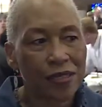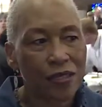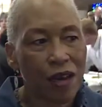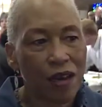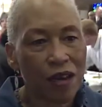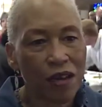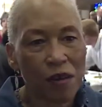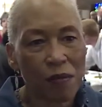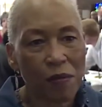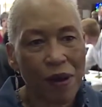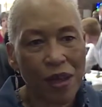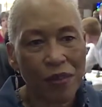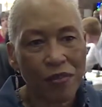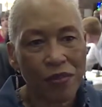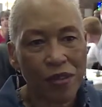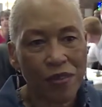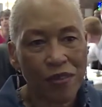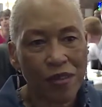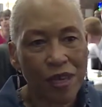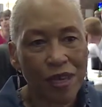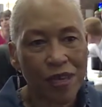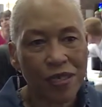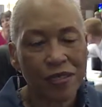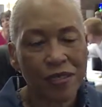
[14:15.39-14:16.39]
and talk about the
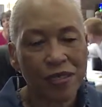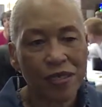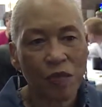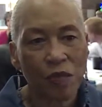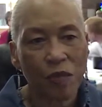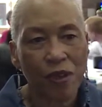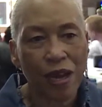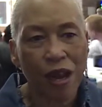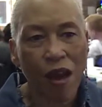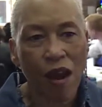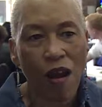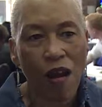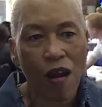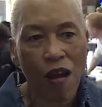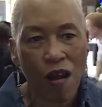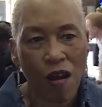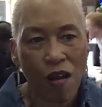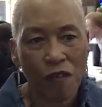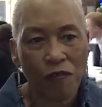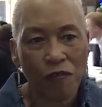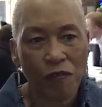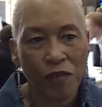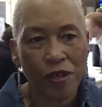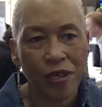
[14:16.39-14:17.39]
things that we are
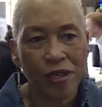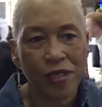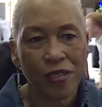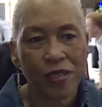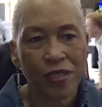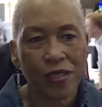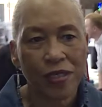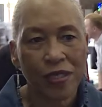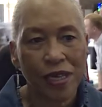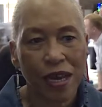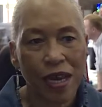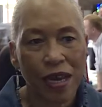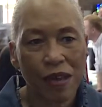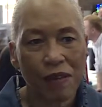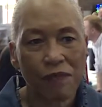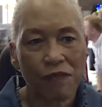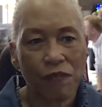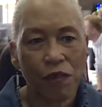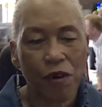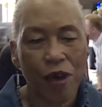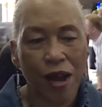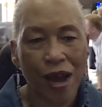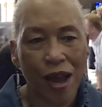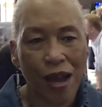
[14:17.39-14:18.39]
offering today
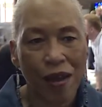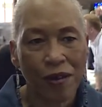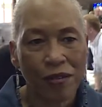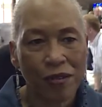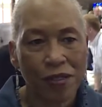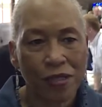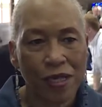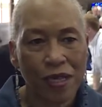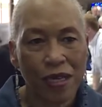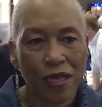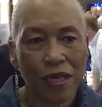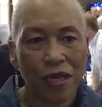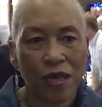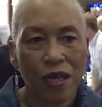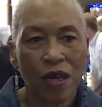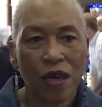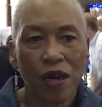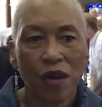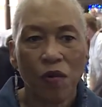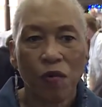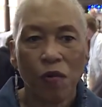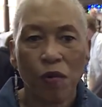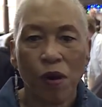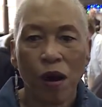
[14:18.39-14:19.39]
for housing,
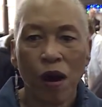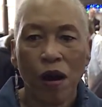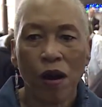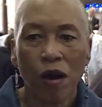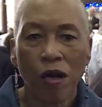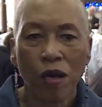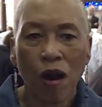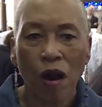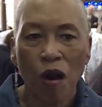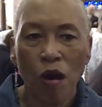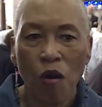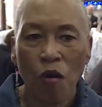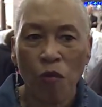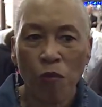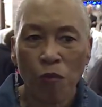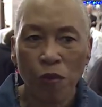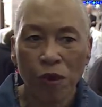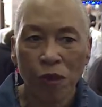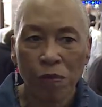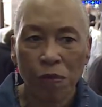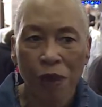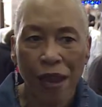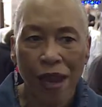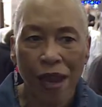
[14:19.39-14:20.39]
on home
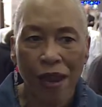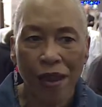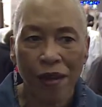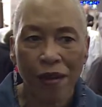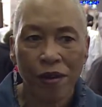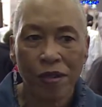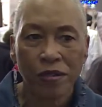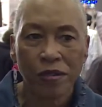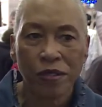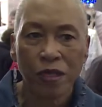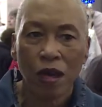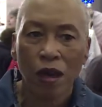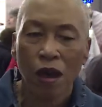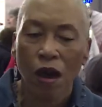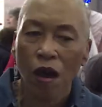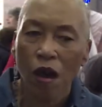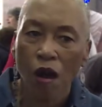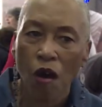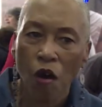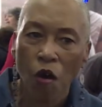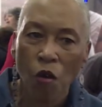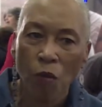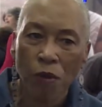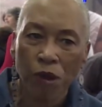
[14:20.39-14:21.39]
repairs,
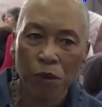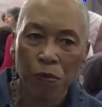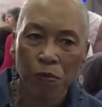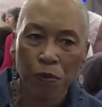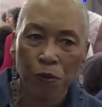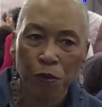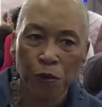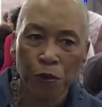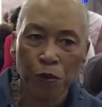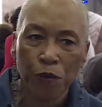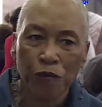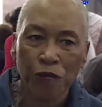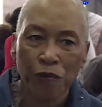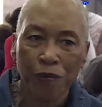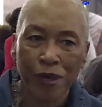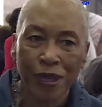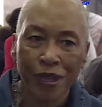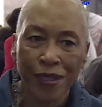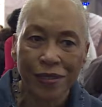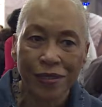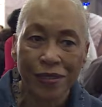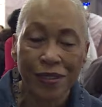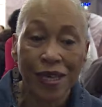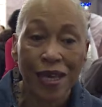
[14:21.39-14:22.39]
home
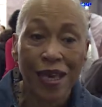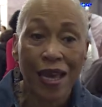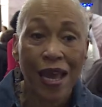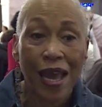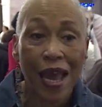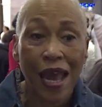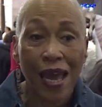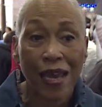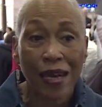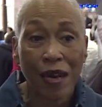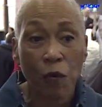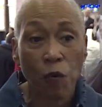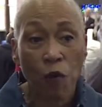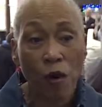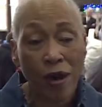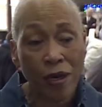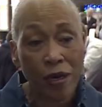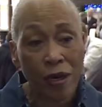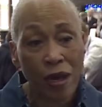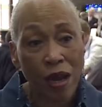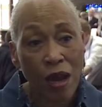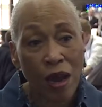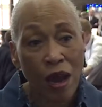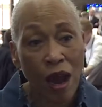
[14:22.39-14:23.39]
improvements, and what
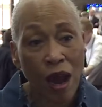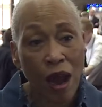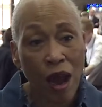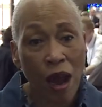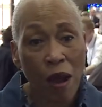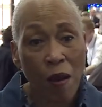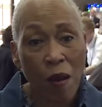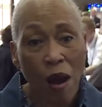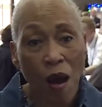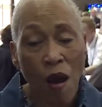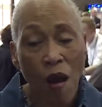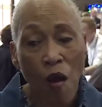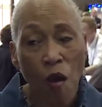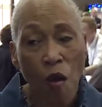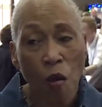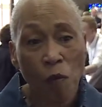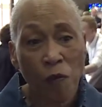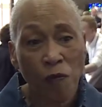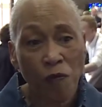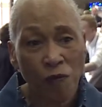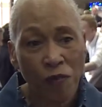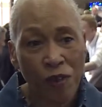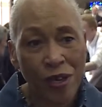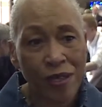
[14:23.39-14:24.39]

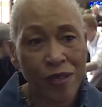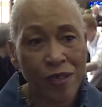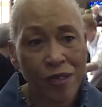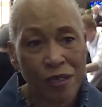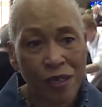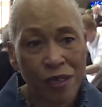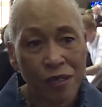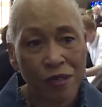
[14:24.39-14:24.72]
home fit